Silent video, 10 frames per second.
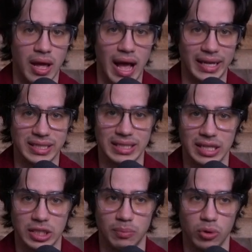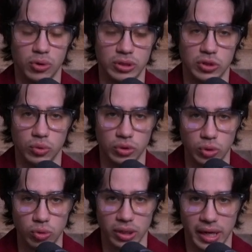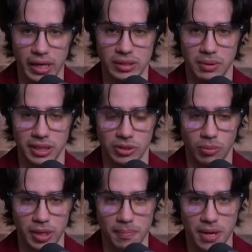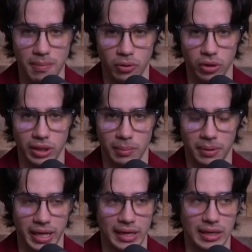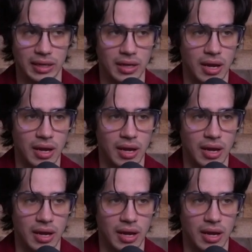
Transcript: accessible and so utilized by so many people on the planet.